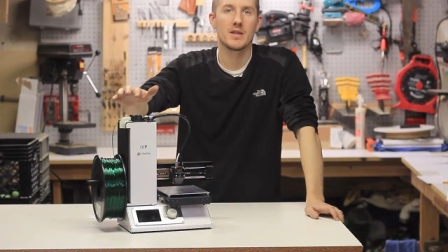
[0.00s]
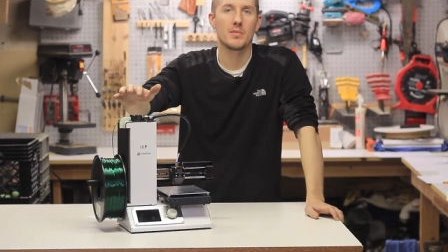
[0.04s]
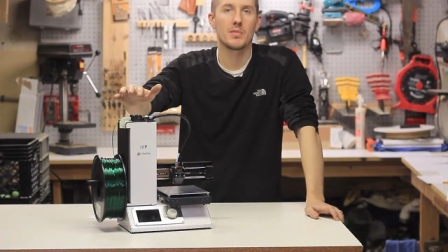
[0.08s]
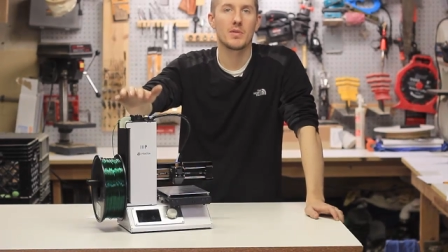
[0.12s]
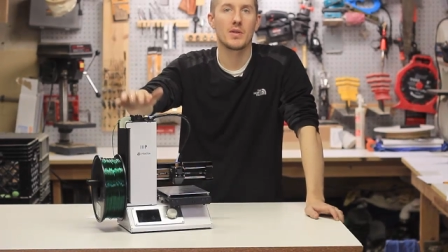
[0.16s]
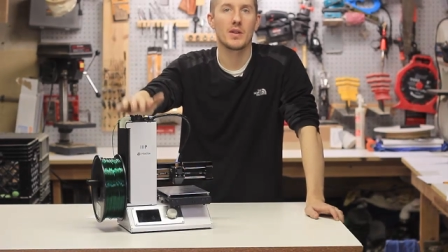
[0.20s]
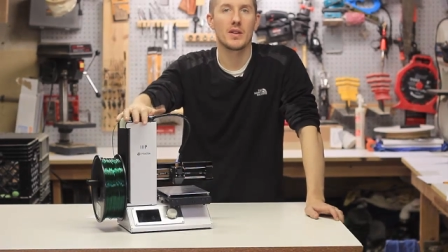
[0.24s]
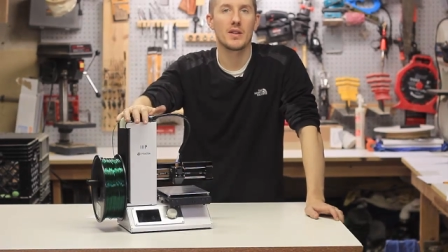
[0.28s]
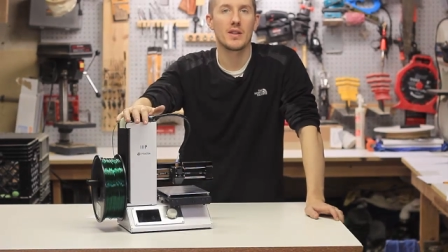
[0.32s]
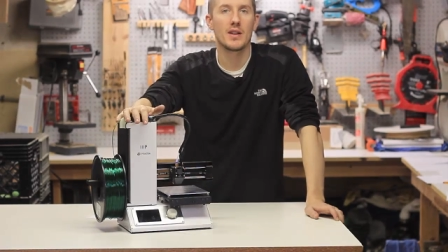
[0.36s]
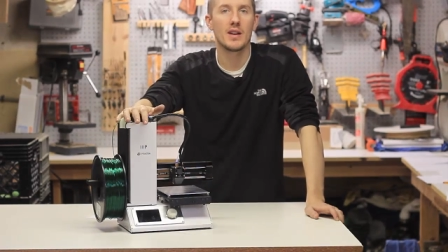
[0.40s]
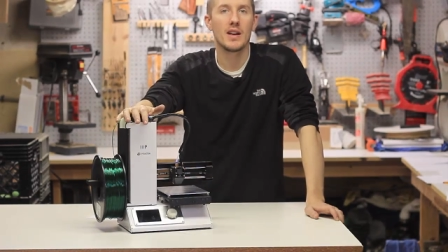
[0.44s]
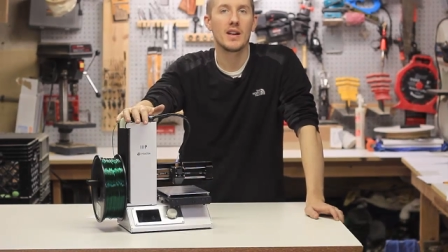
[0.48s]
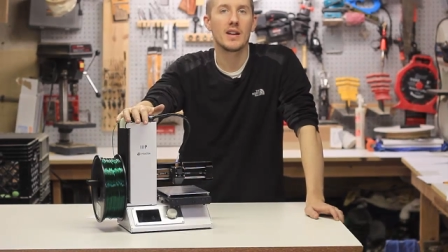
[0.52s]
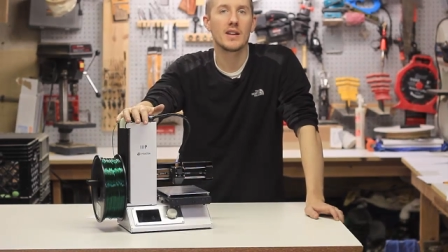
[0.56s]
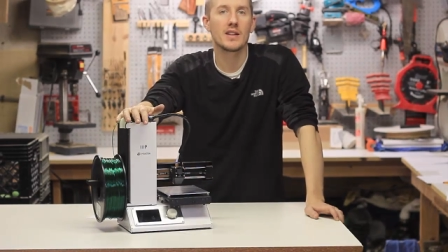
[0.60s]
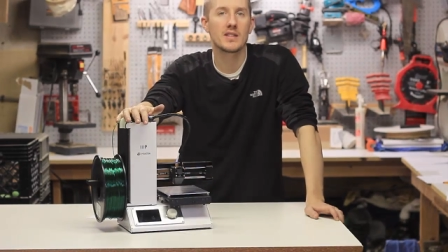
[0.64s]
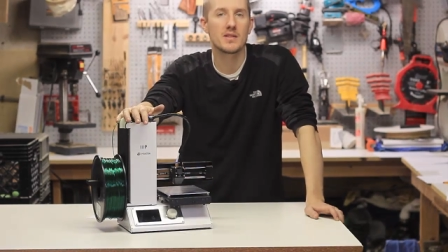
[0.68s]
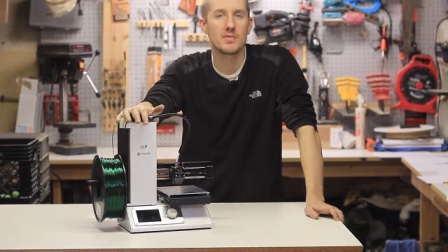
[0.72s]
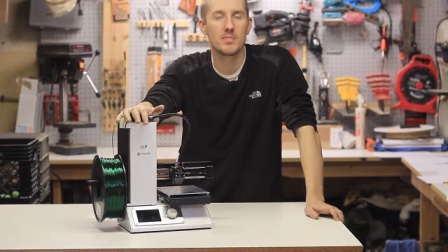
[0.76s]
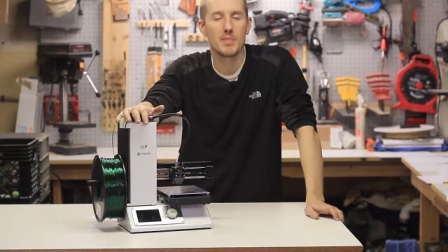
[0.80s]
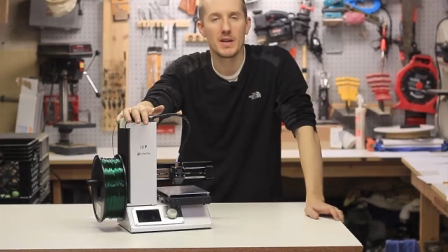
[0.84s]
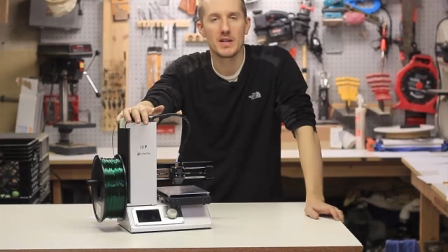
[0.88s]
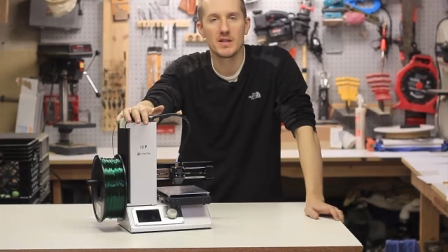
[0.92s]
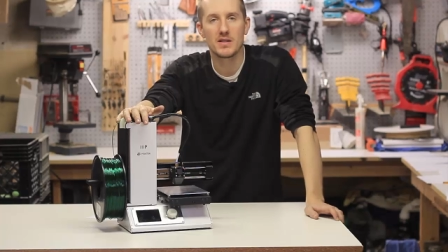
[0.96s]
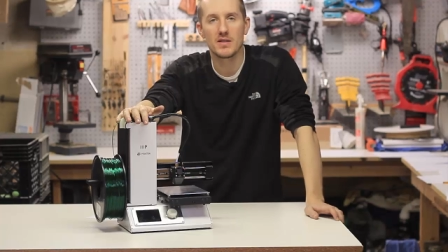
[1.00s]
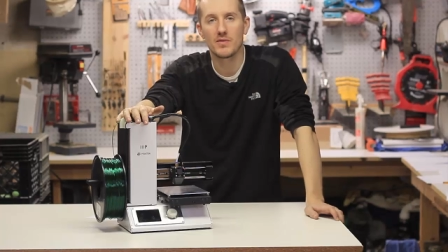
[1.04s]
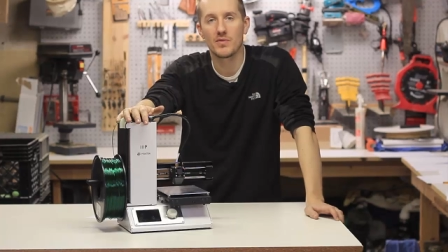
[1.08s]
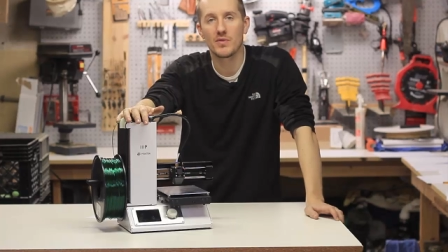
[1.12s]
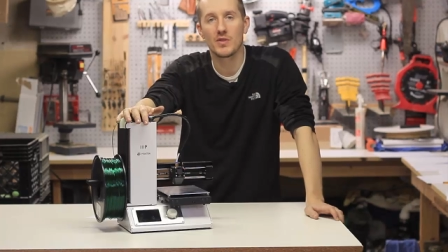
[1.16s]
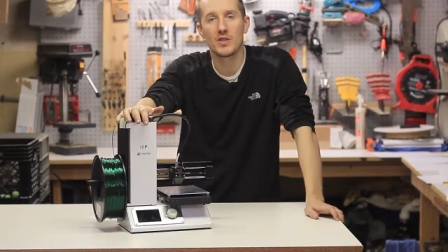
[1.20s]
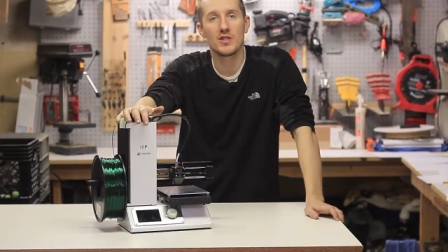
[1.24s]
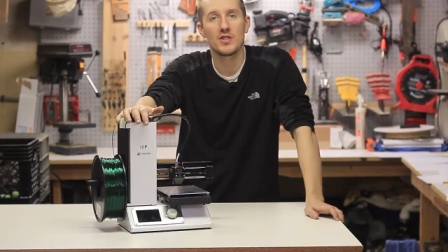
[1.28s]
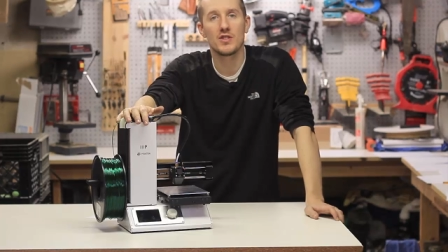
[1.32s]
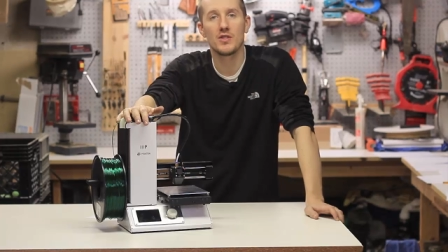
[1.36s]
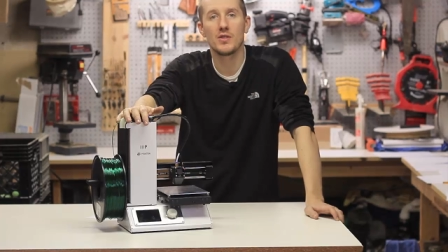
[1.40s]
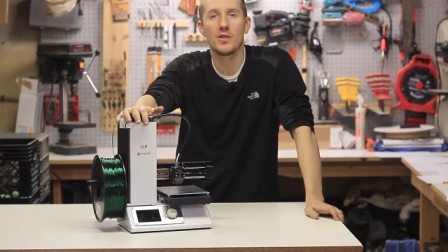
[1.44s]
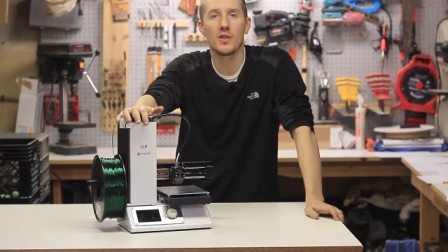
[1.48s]
something inexpensive
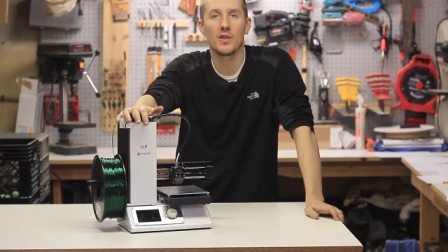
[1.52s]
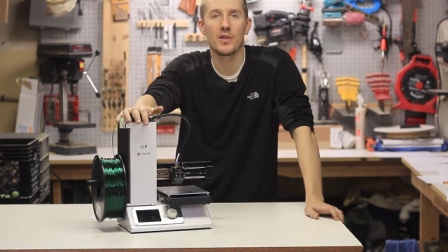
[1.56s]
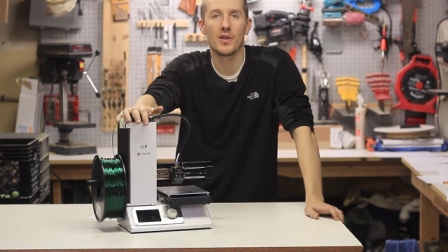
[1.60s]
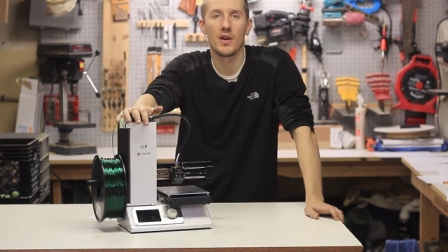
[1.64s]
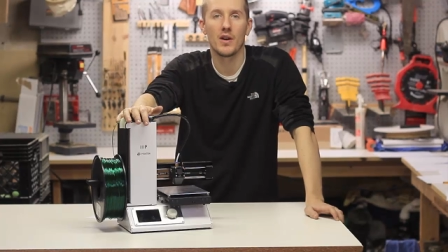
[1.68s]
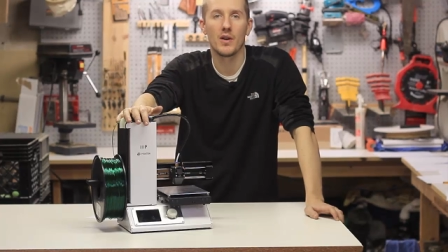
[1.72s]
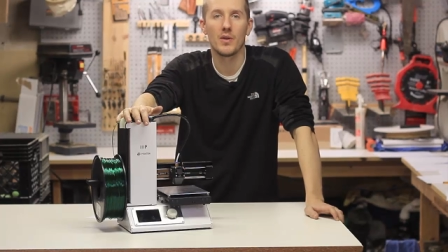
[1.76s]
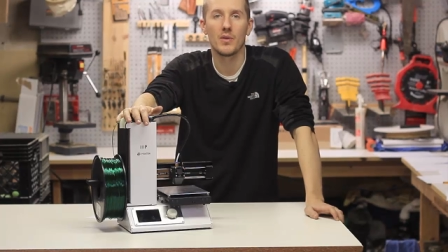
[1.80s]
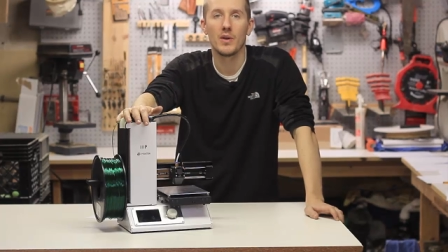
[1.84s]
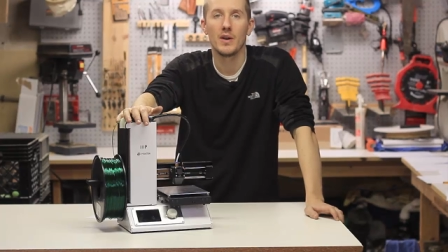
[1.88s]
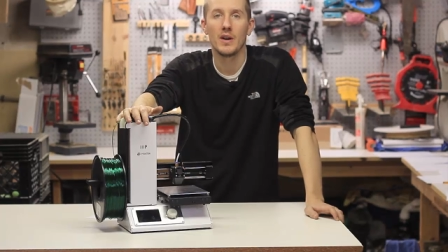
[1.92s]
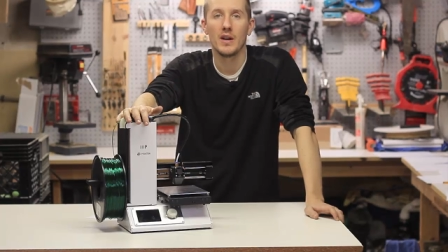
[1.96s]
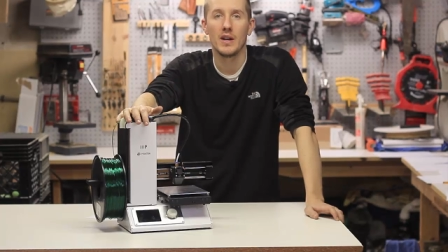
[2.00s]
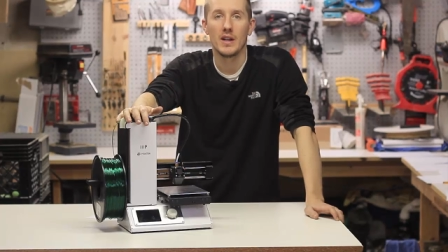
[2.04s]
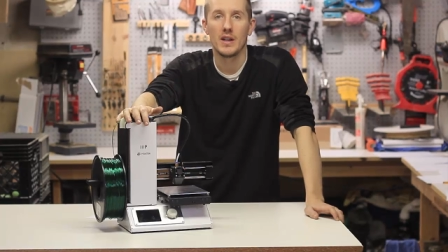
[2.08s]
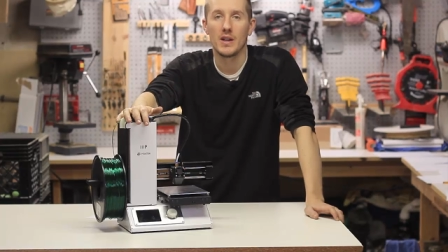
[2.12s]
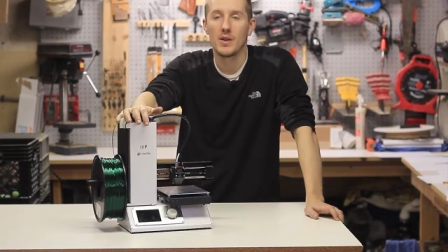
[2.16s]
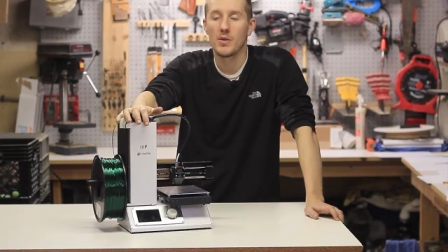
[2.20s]
because you don't know.